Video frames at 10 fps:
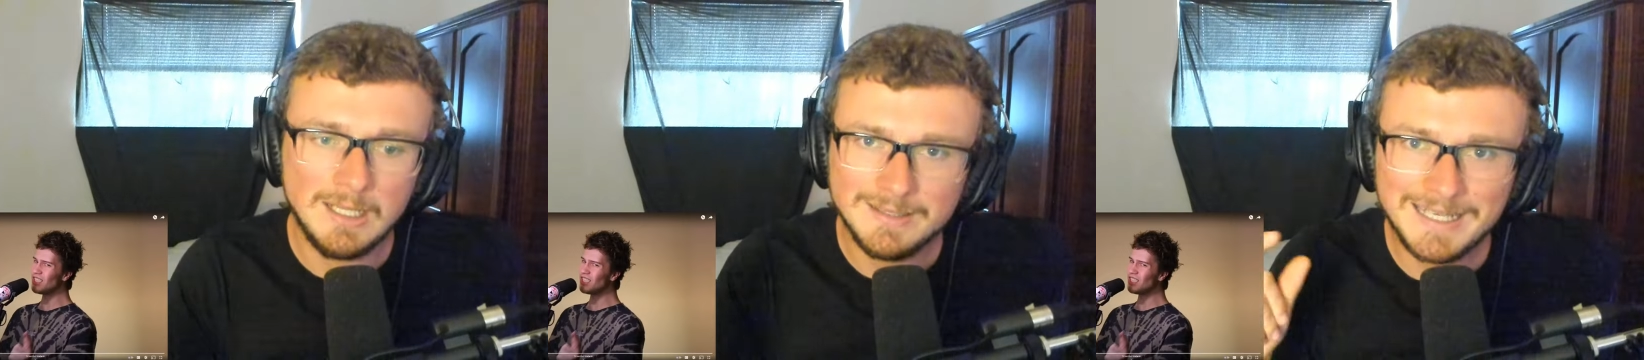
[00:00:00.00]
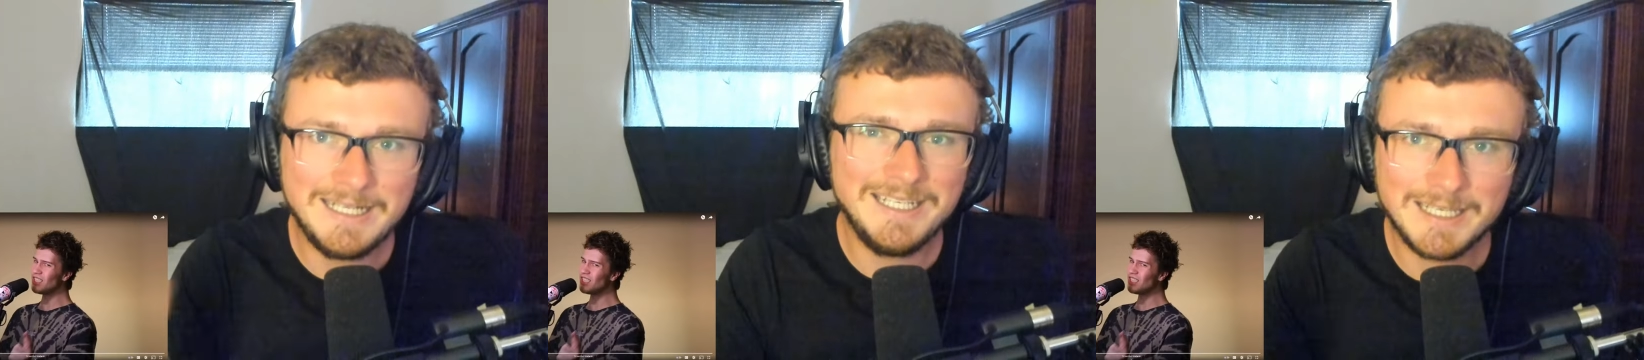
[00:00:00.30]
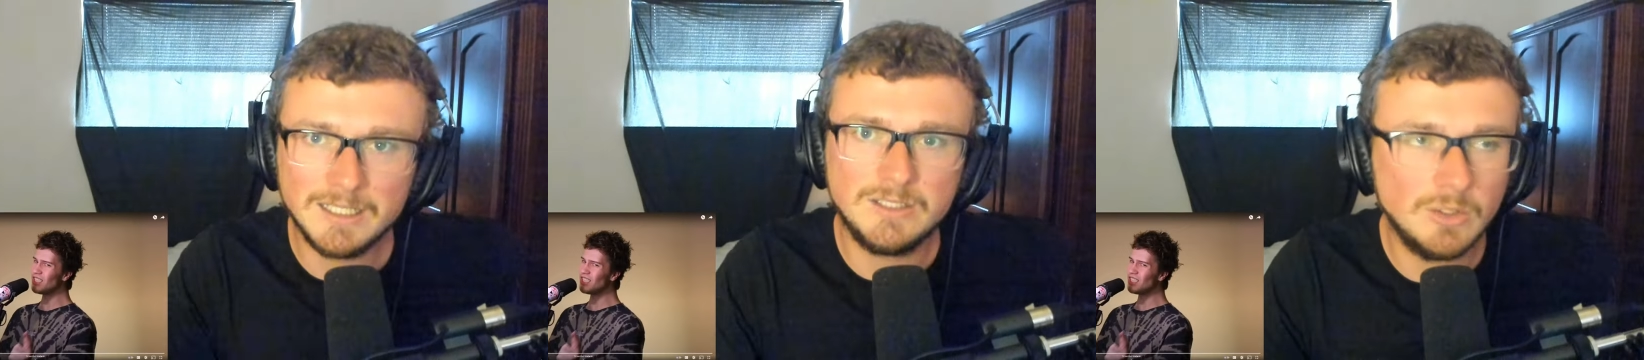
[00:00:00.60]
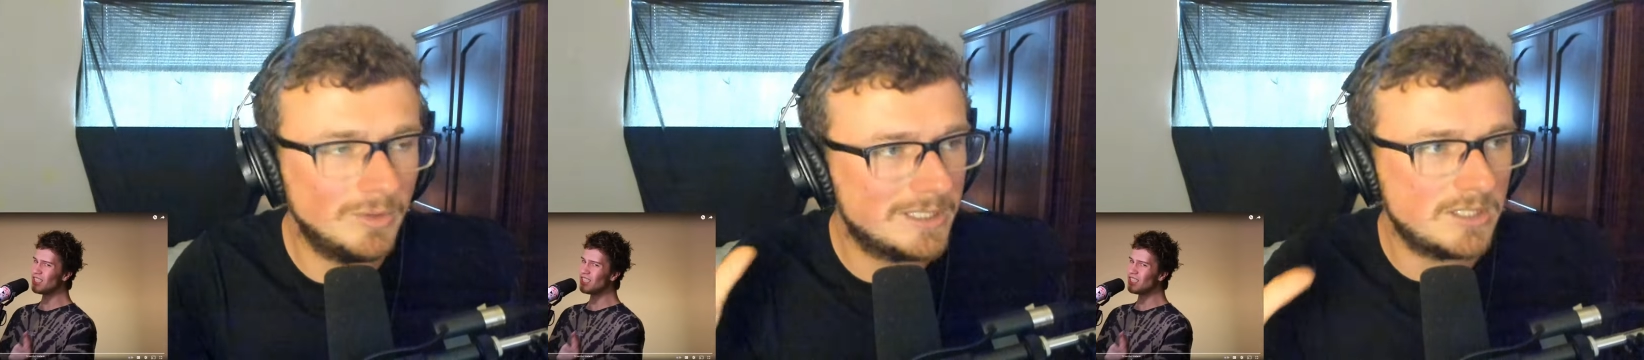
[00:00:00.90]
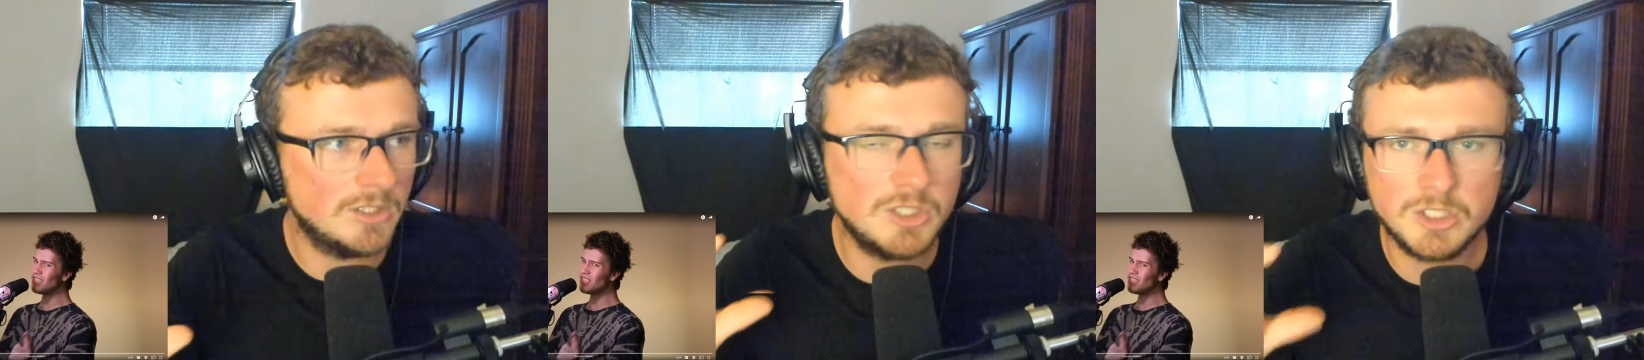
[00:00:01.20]
Speaker 1: that he can do in
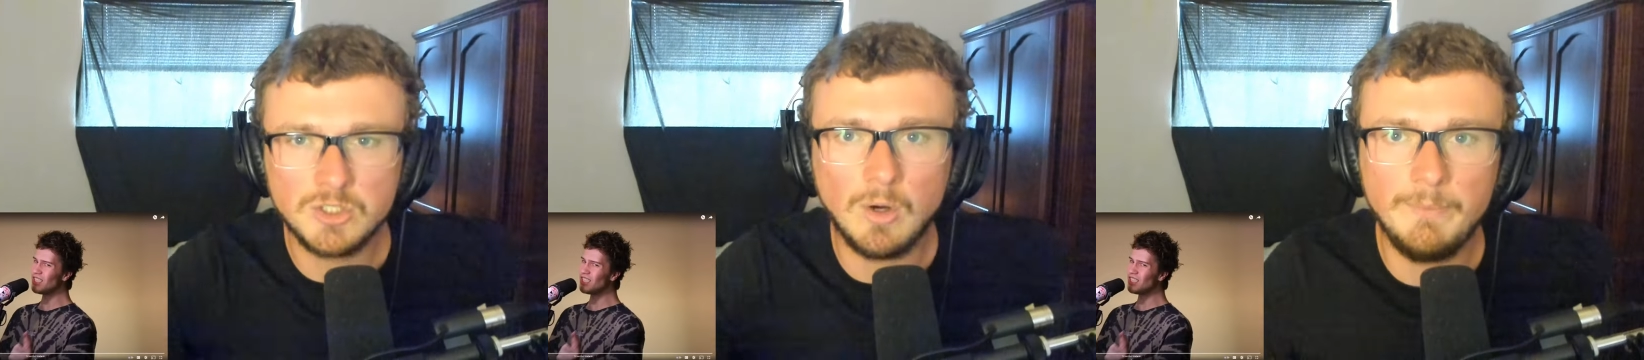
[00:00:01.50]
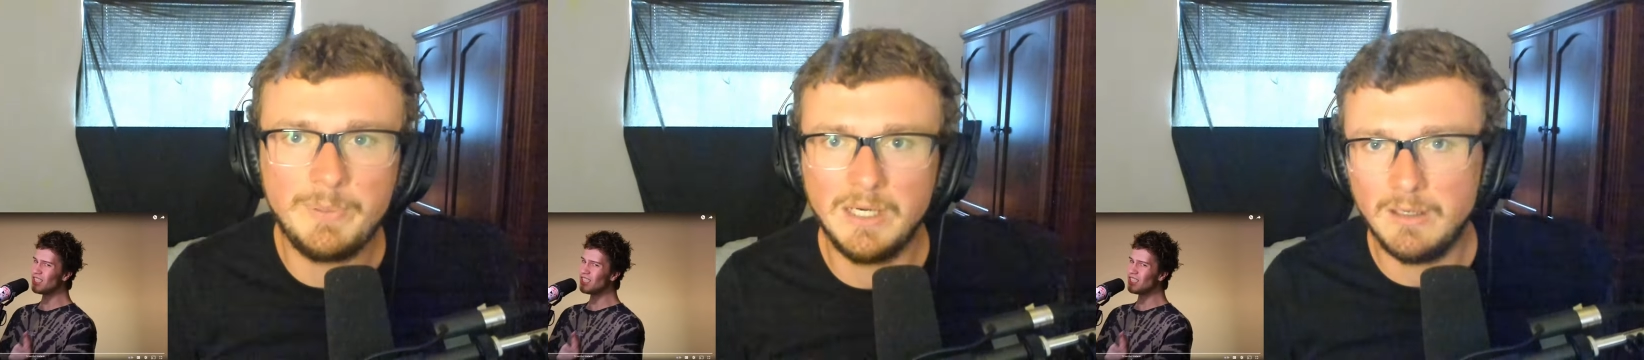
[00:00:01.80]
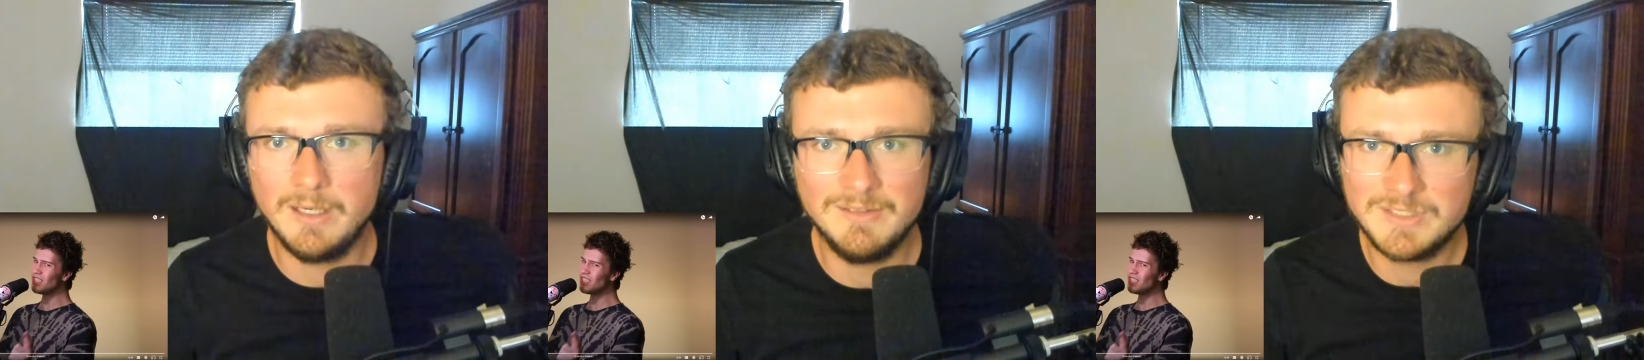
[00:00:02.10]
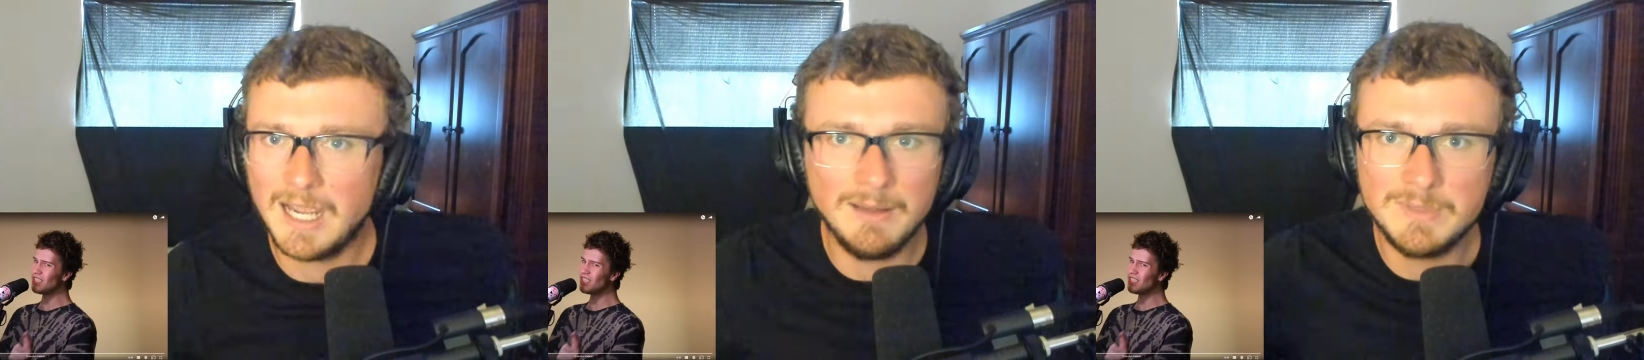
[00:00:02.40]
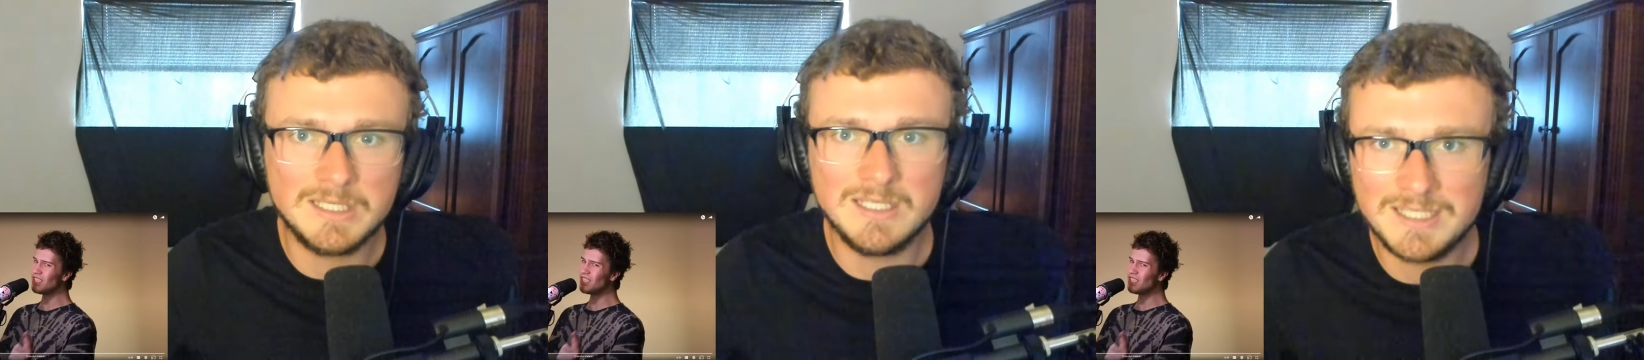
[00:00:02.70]
such a short period of time
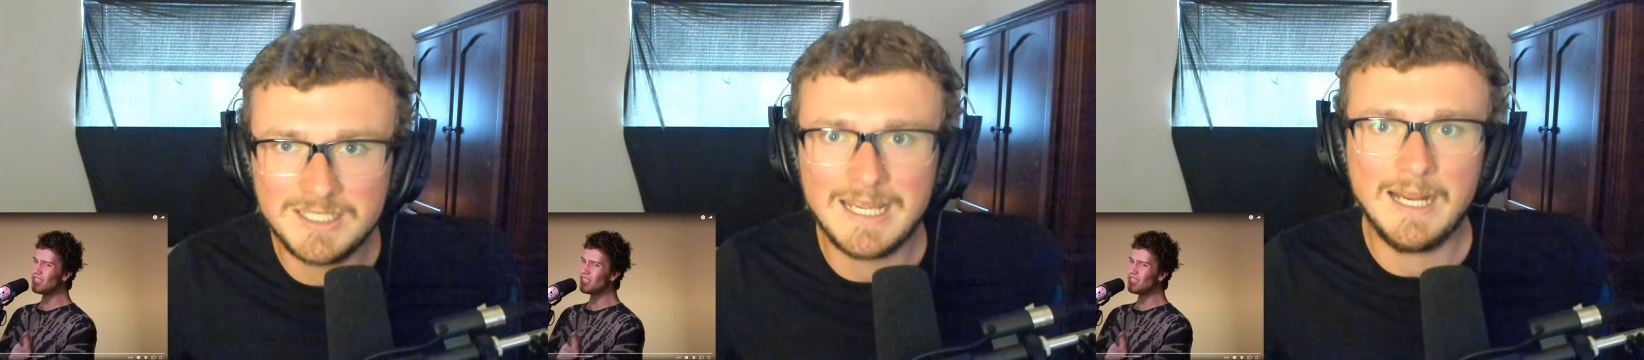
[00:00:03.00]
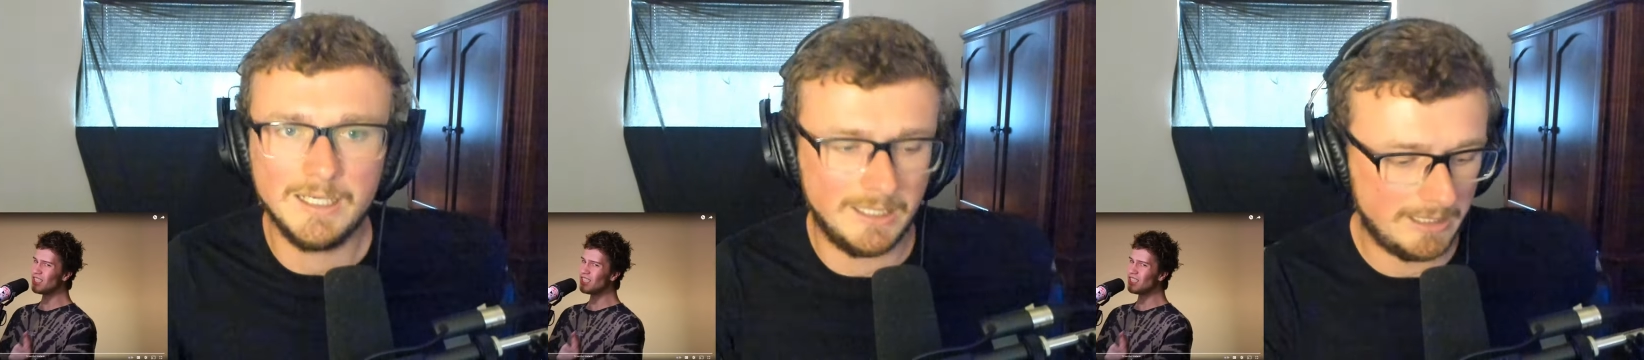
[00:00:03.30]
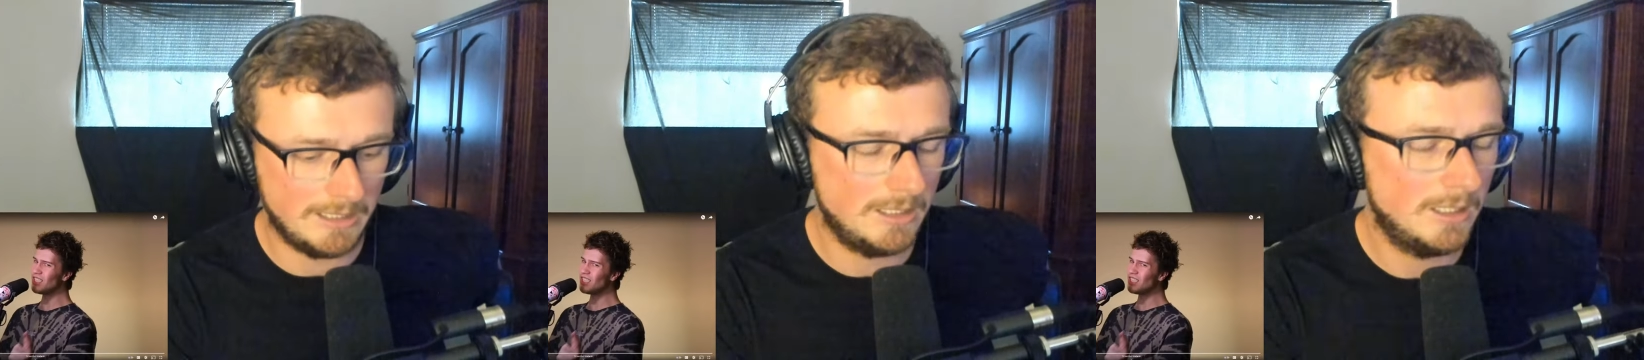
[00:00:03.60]
is insanity